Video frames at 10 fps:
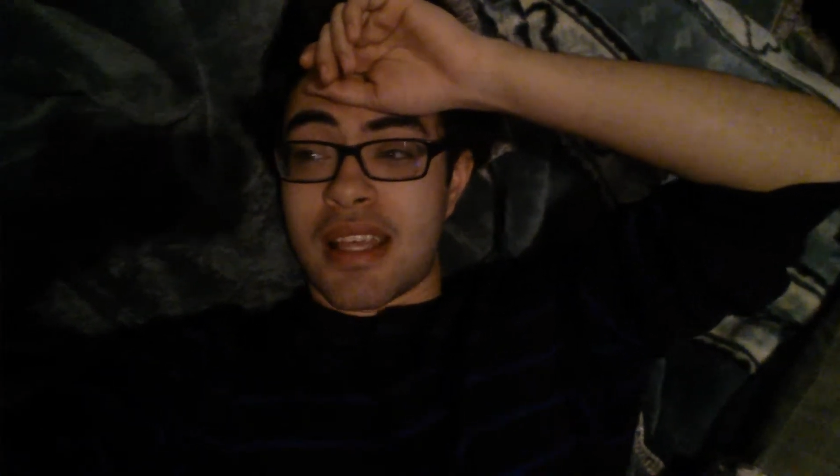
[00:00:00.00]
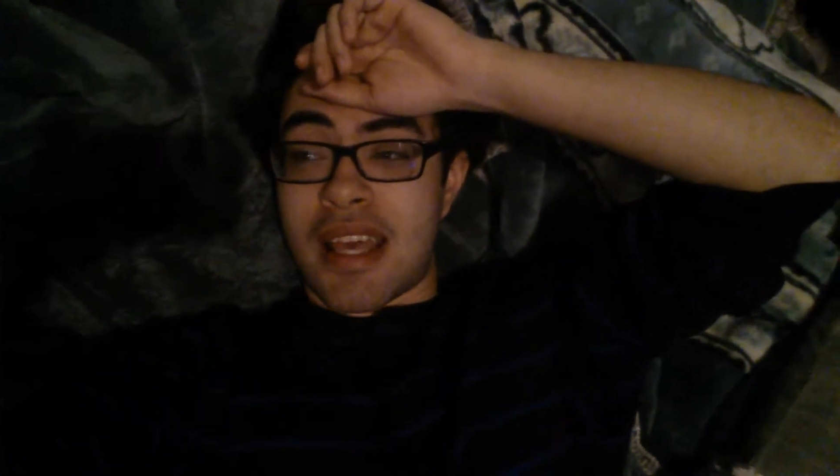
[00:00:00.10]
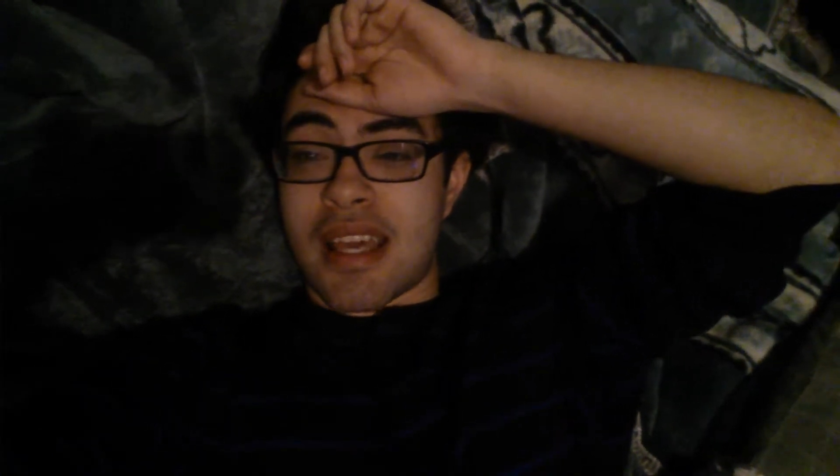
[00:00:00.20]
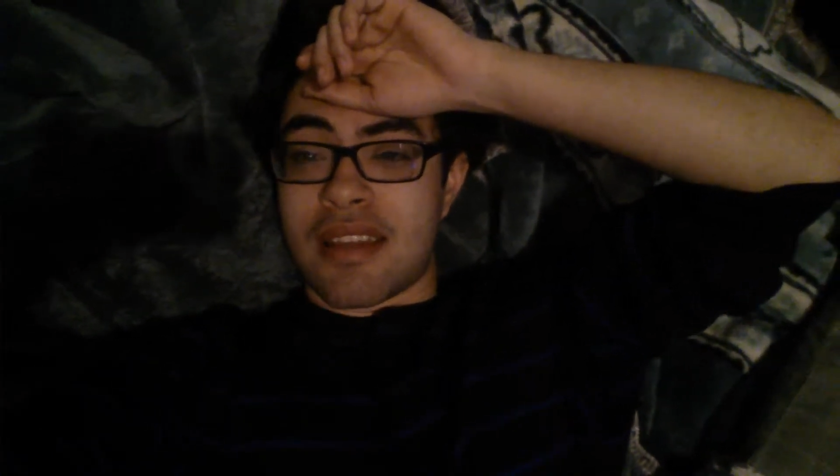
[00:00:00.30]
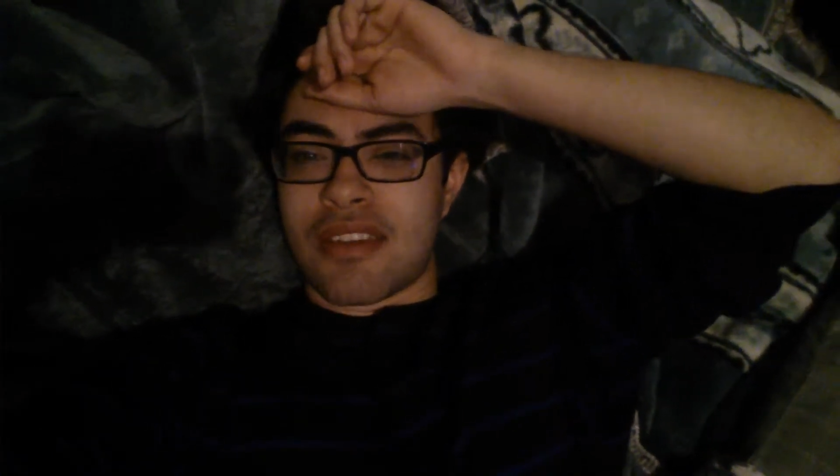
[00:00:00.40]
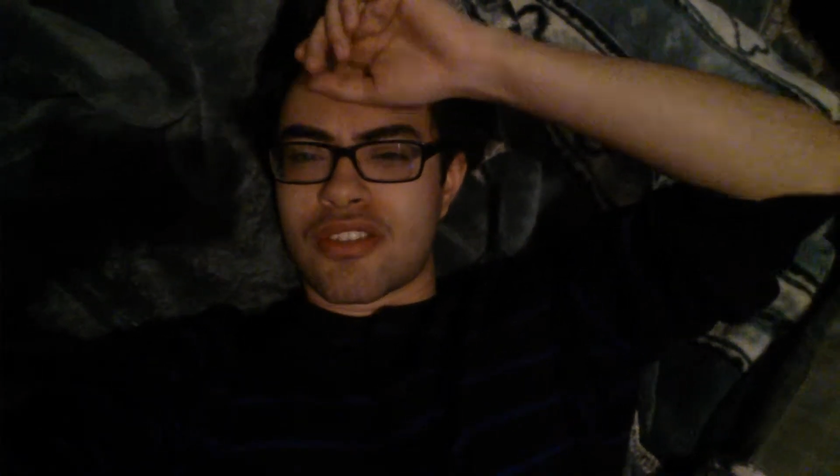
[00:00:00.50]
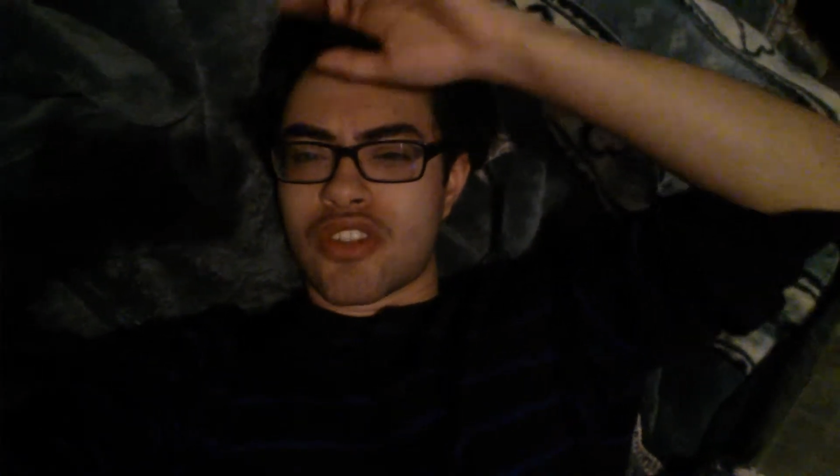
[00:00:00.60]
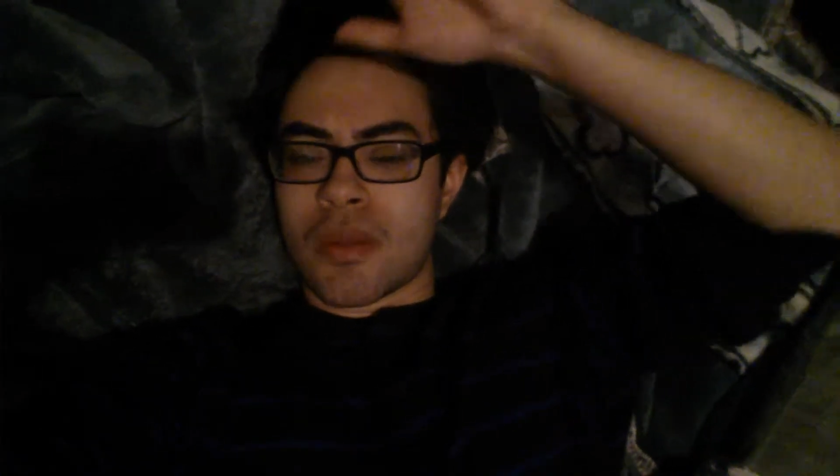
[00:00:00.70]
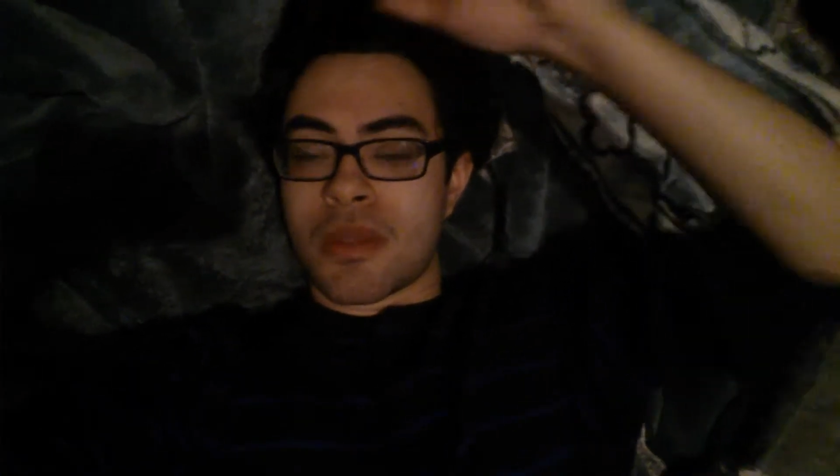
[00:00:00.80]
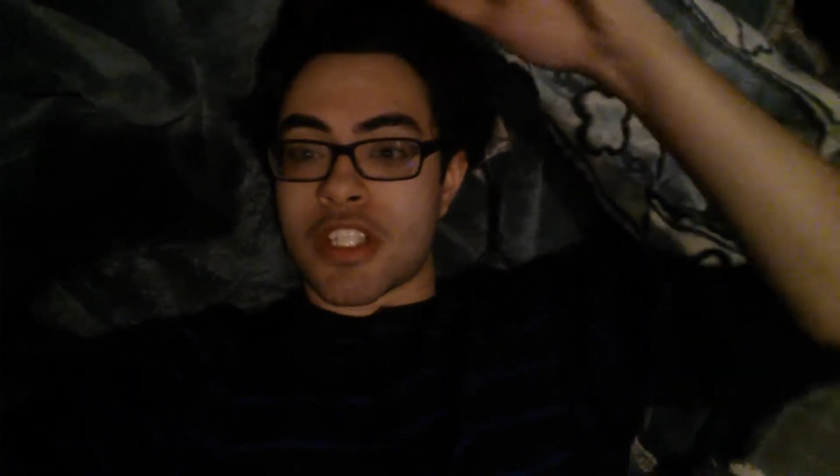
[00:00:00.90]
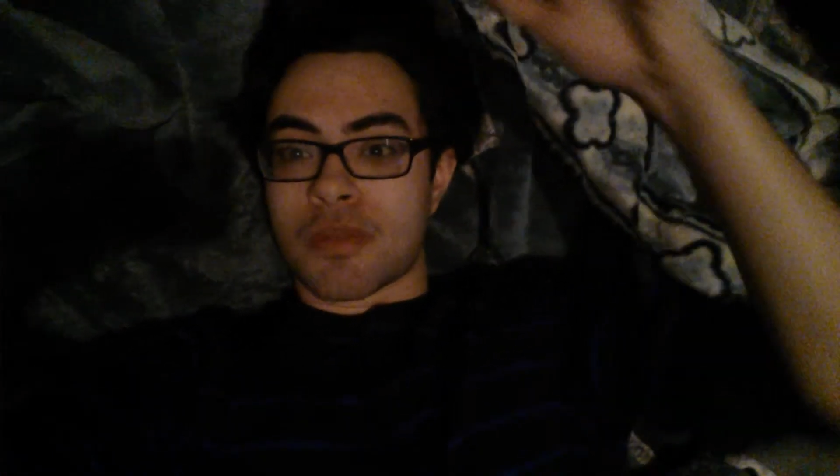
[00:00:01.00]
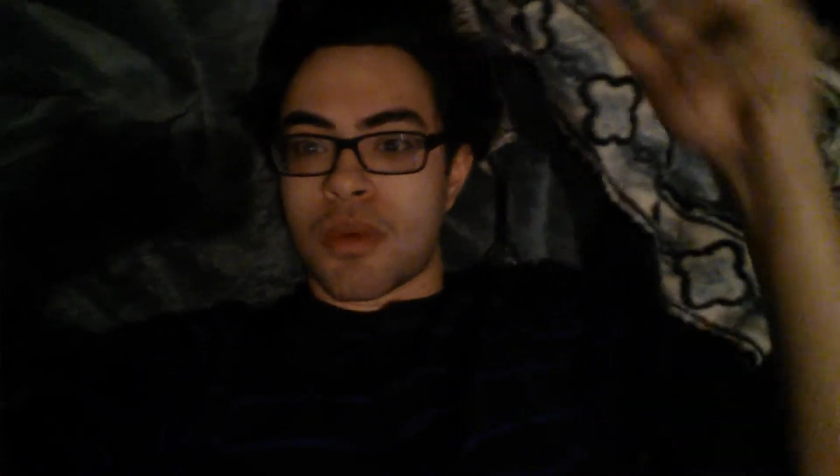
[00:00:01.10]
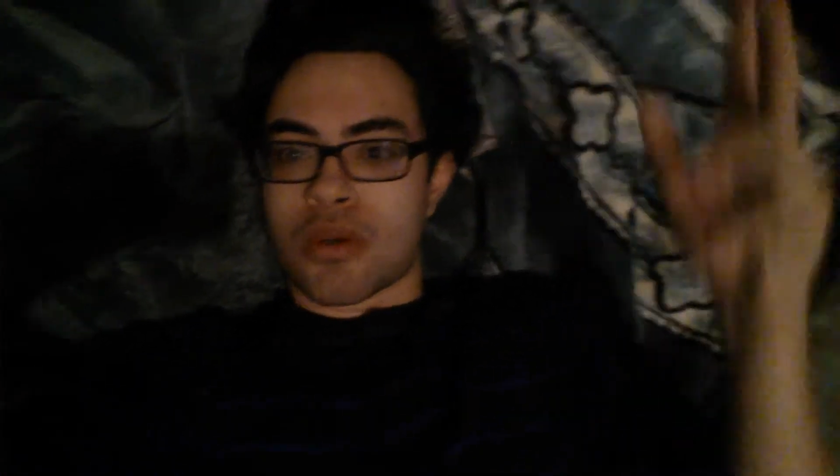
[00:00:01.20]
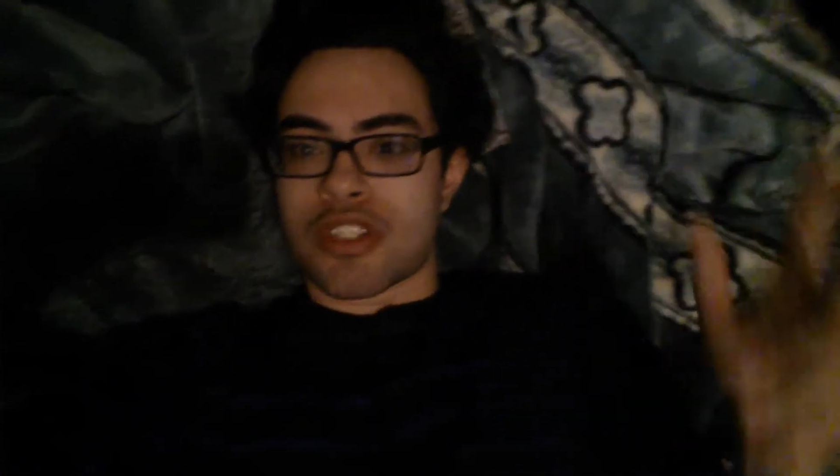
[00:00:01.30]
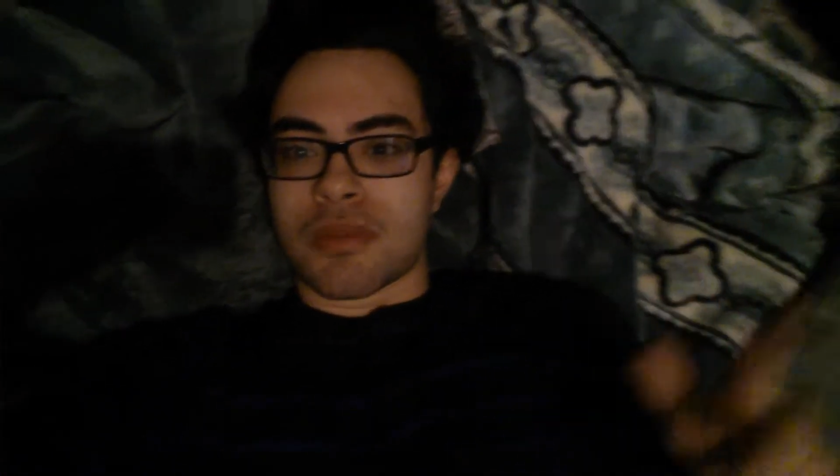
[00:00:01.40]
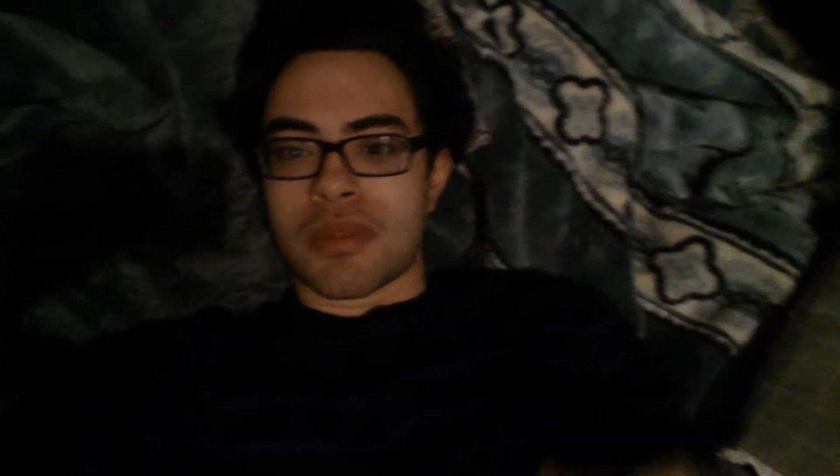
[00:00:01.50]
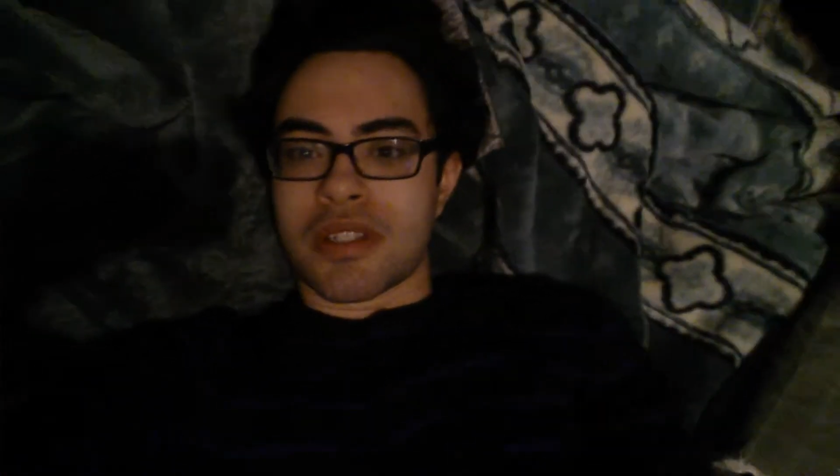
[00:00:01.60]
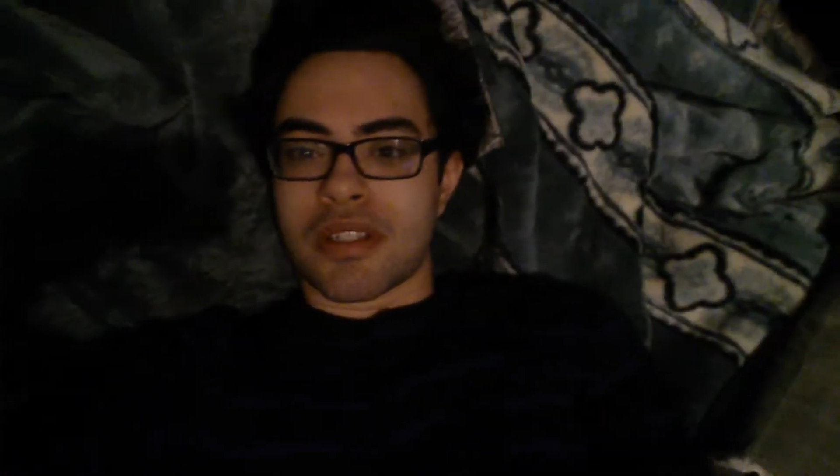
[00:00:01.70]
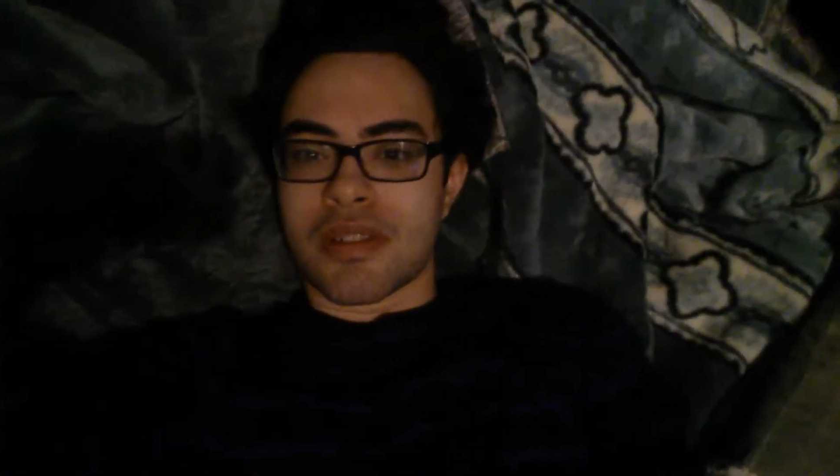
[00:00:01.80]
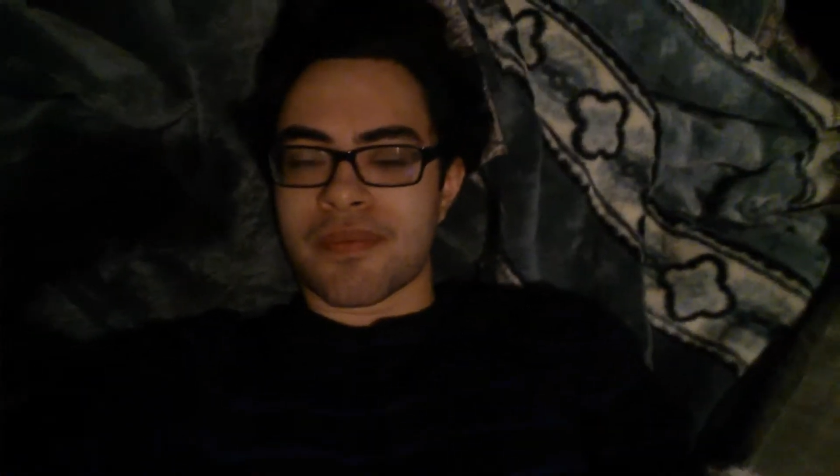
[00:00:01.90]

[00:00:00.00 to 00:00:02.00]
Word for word: and there's so much motion blur.